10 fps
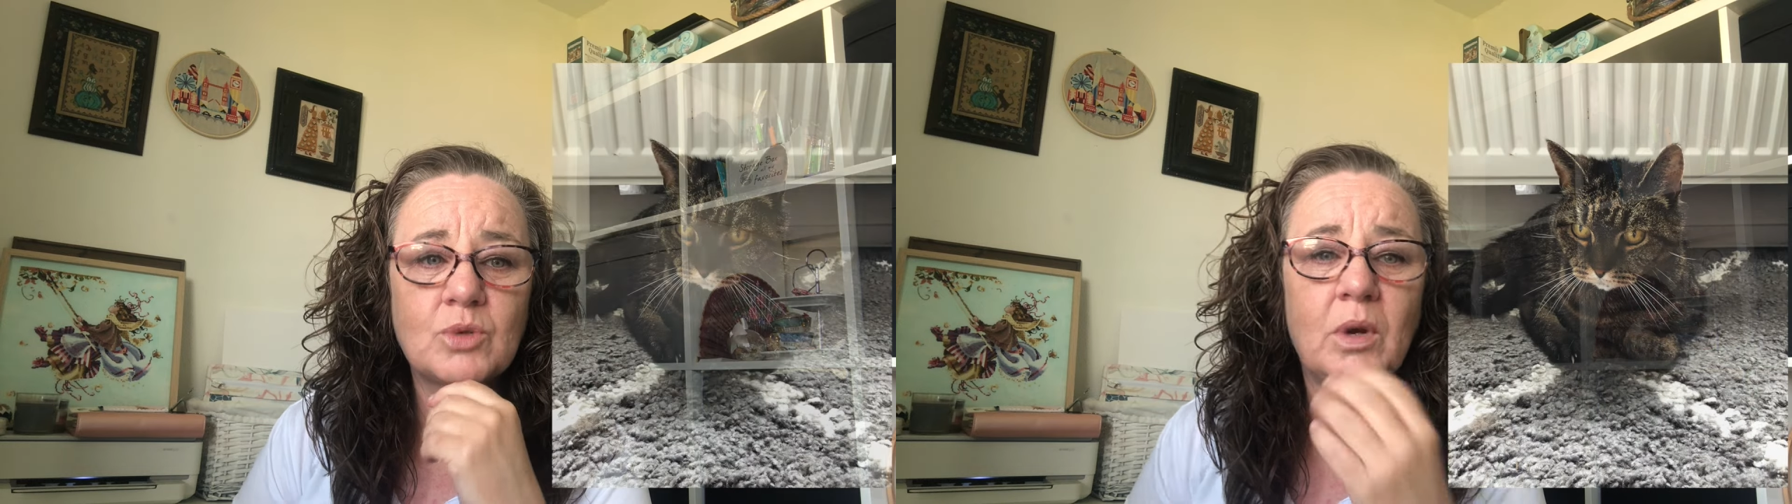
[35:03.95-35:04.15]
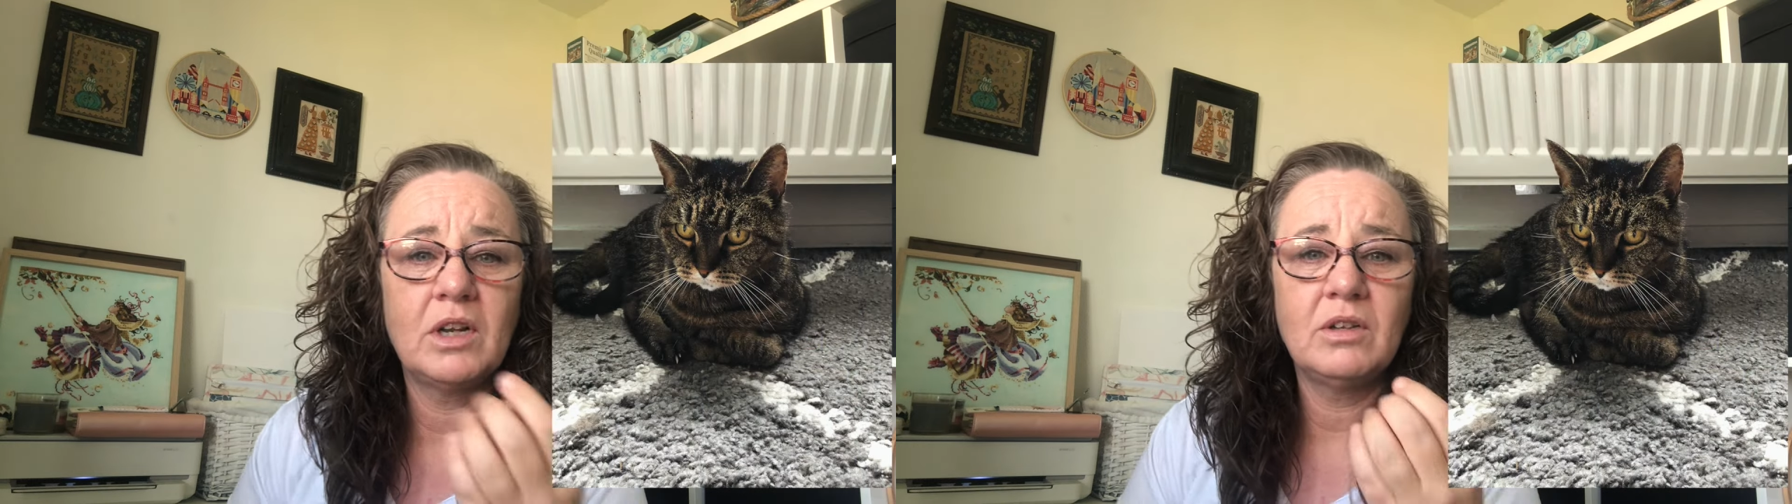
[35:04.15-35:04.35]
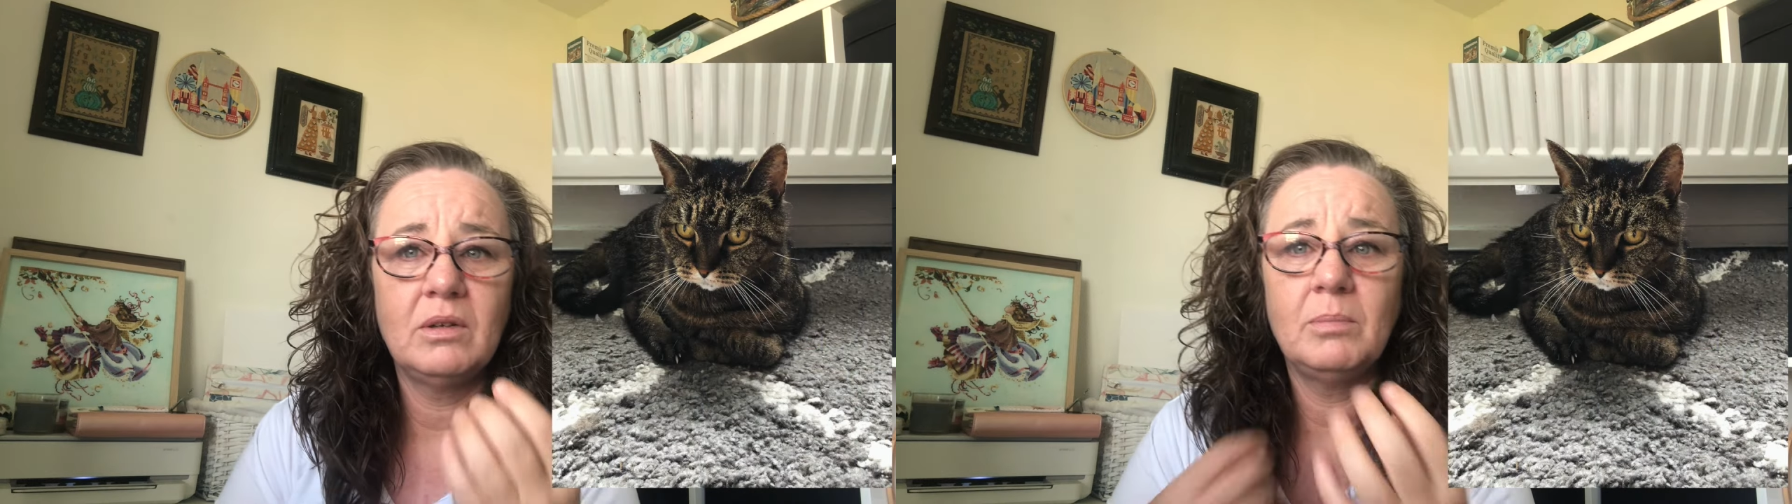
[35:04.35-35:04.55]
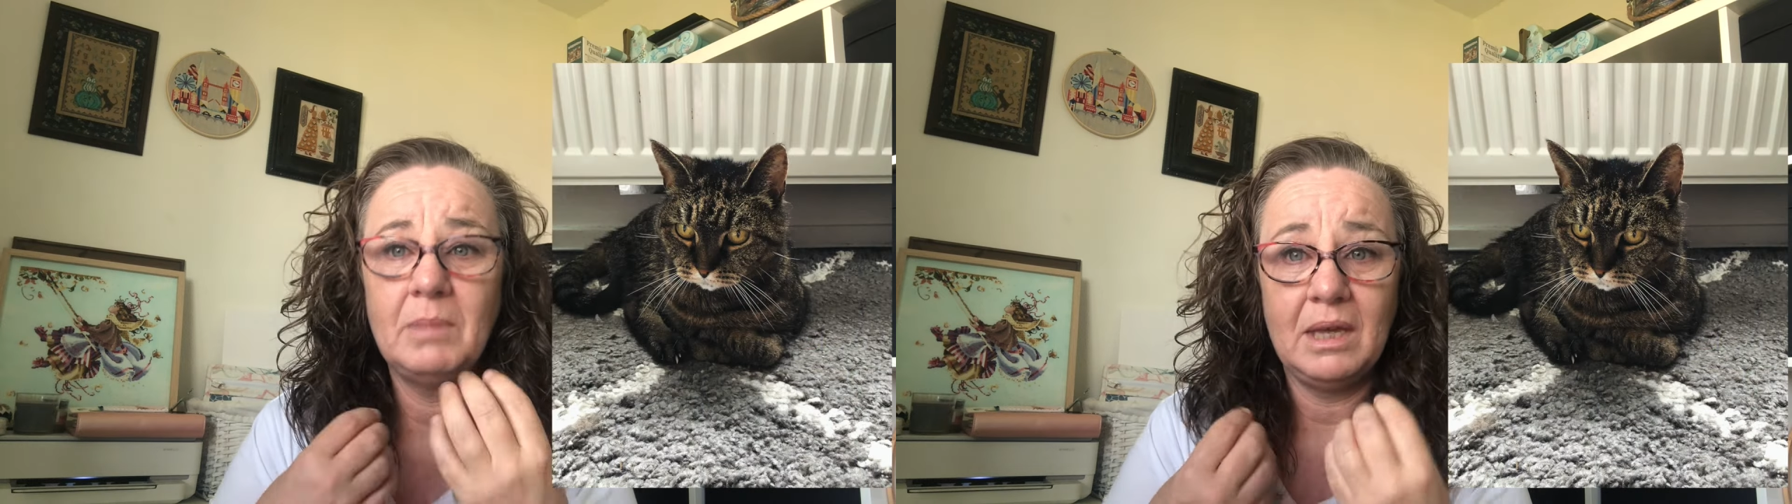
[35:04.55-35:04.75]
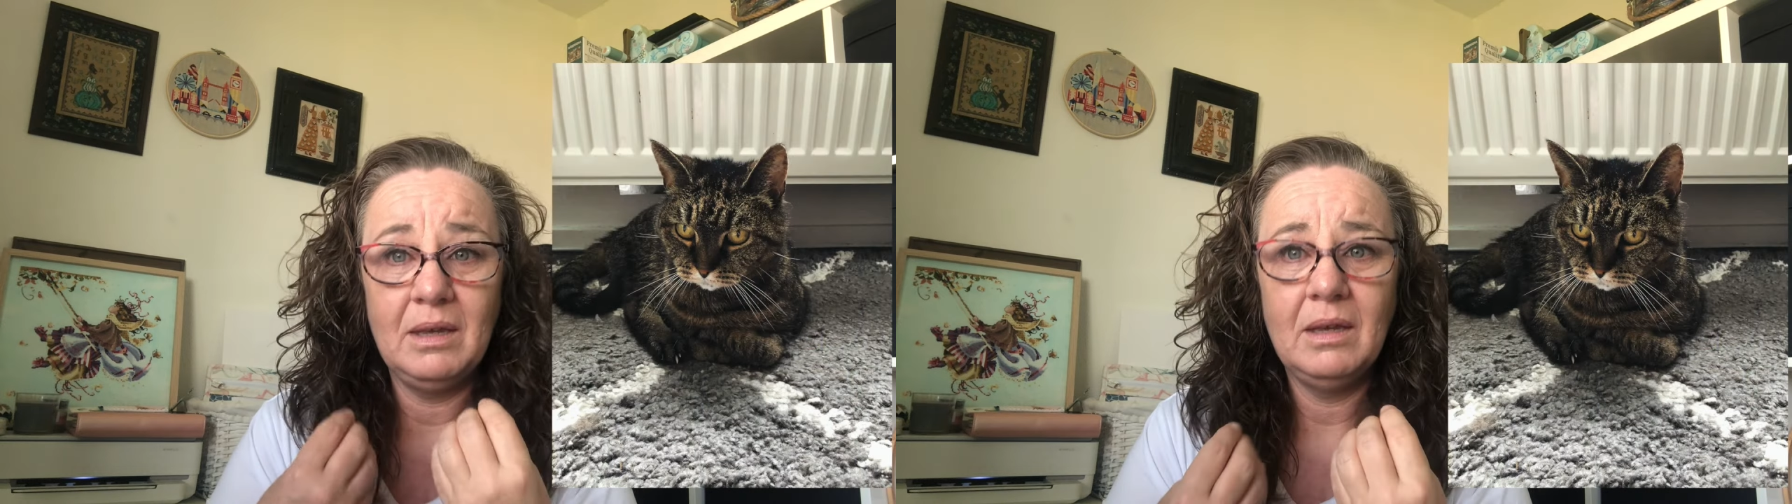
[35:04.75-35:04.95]
wanting
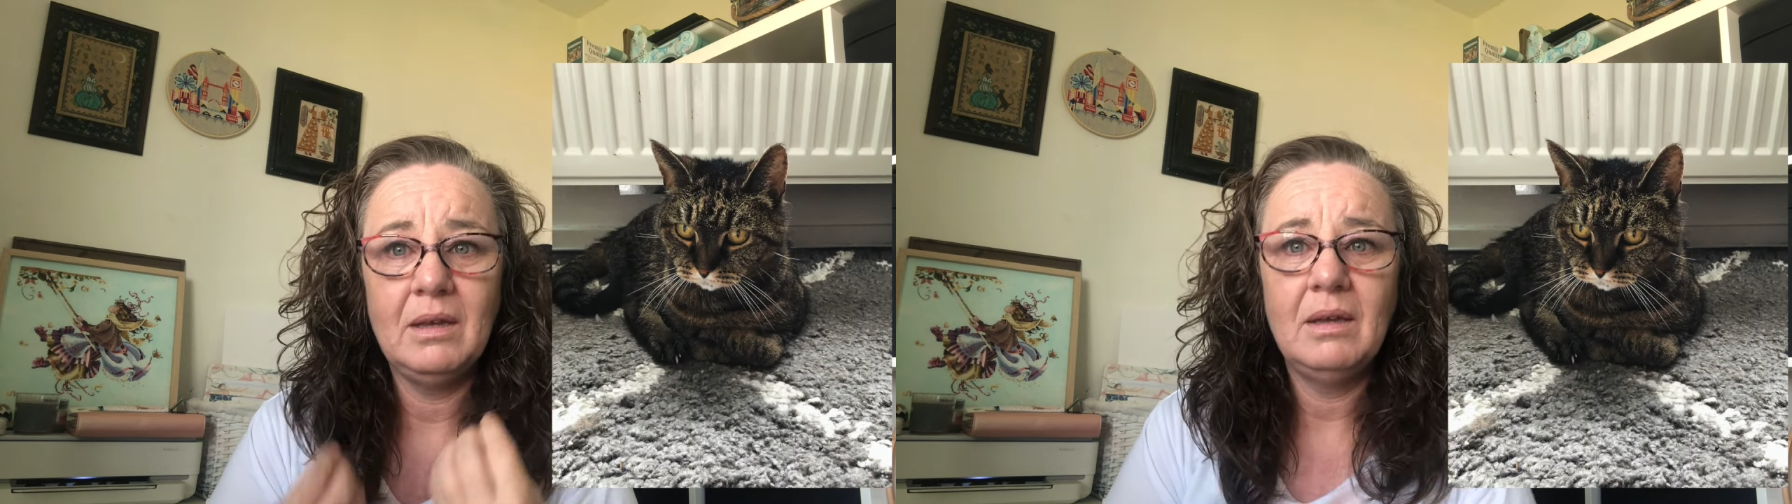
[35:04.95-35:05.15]
me